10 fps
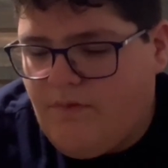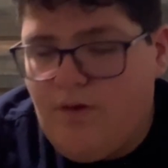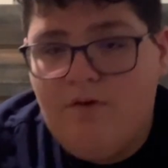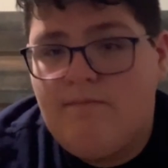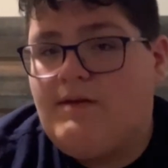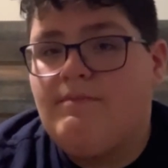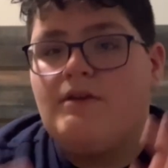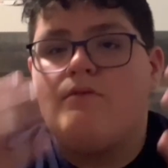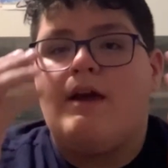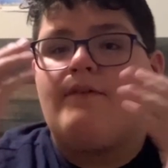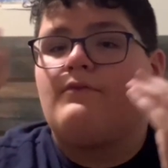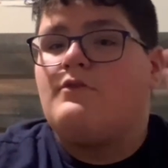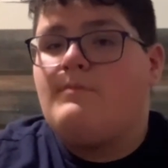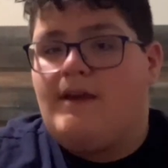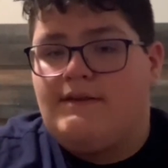maybe you have
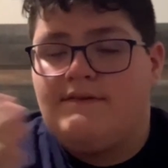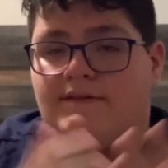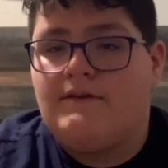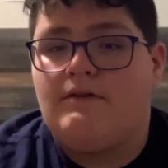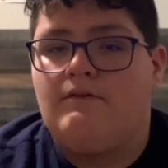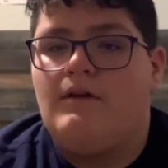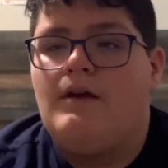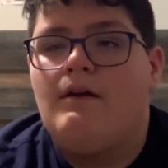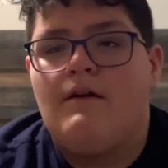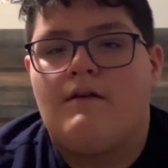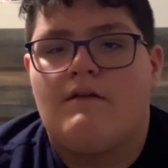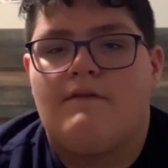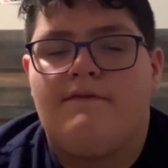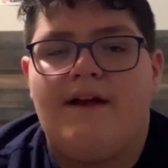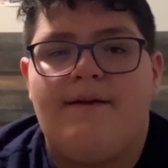roommates, you know, or
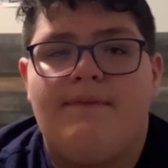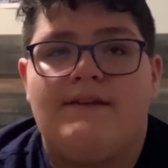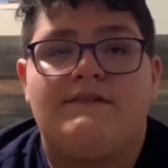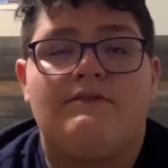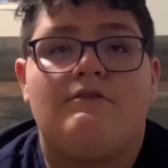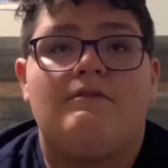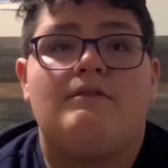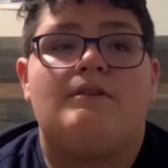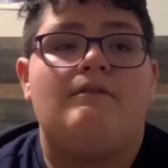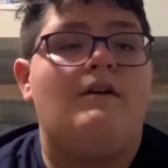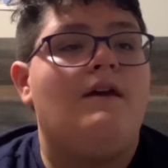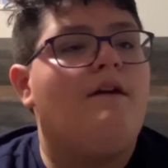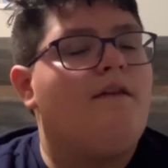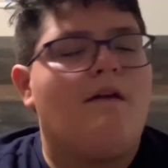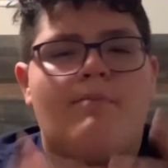flatmates, so, you know,
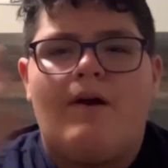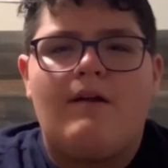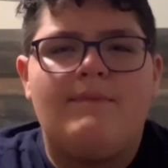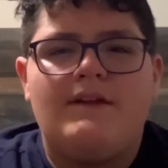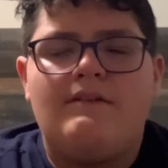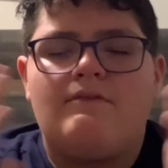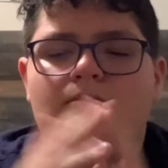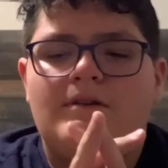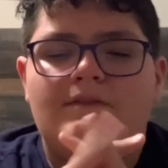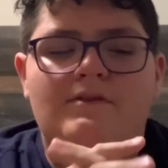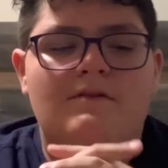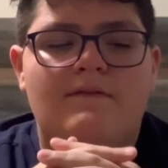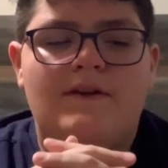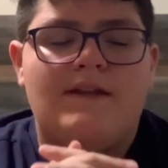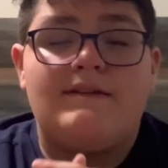the apartment or whatever you're
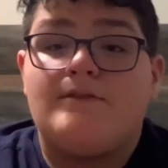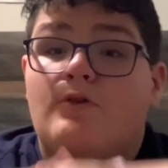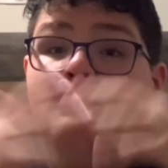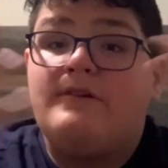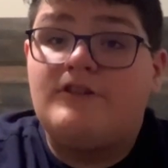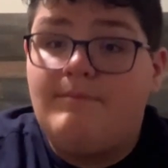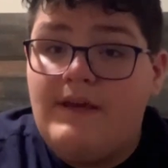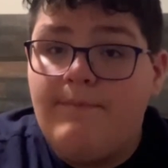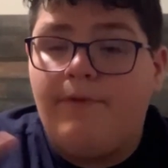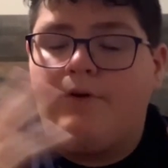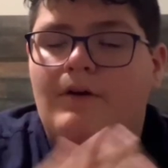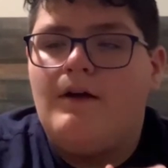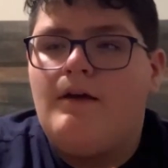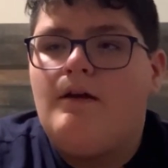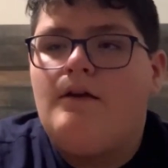living in has a whole bunch of people,
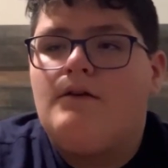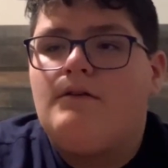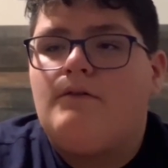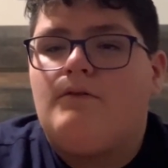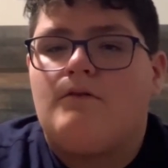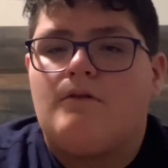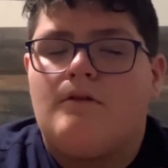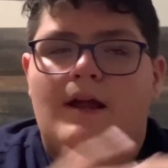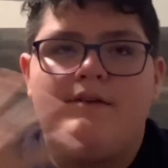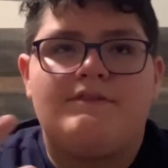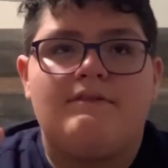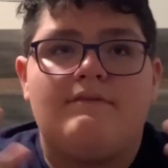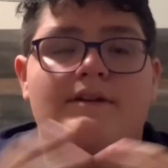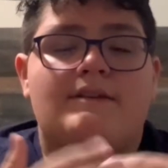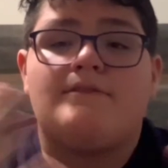or house you're
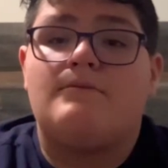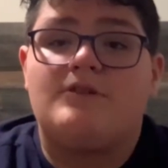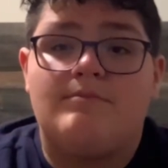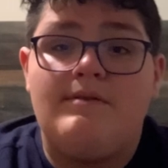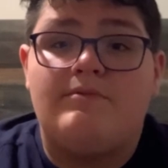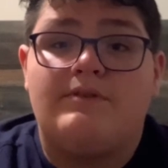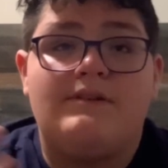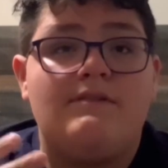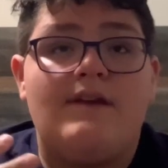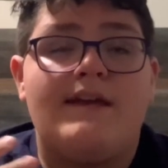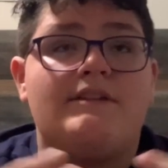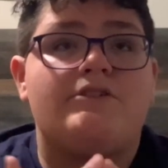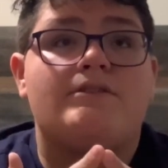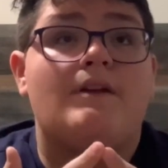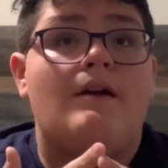living in has a whole bunch of people, and you can't
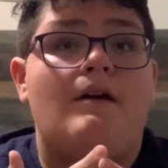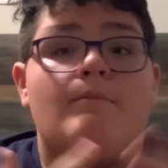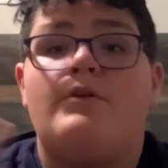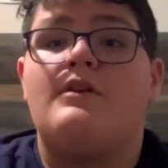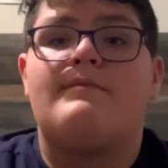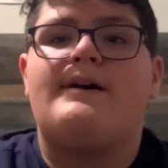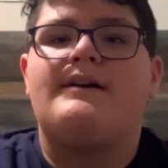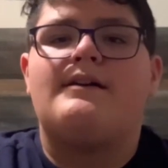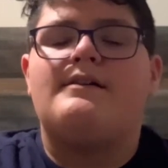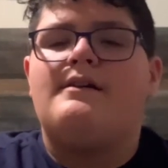just put your manga